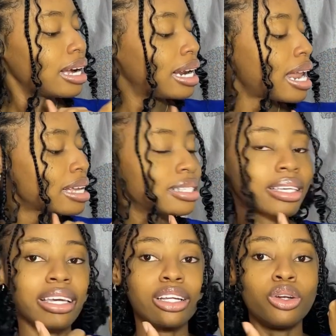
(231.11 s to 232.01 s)
glass
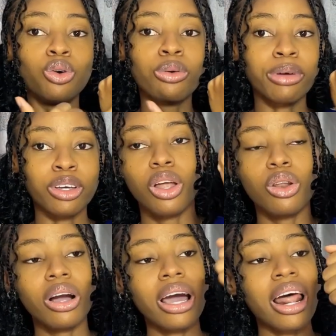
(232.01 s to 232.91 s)
skin look because
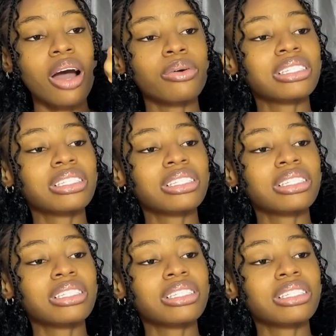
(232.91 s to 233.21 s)
look at how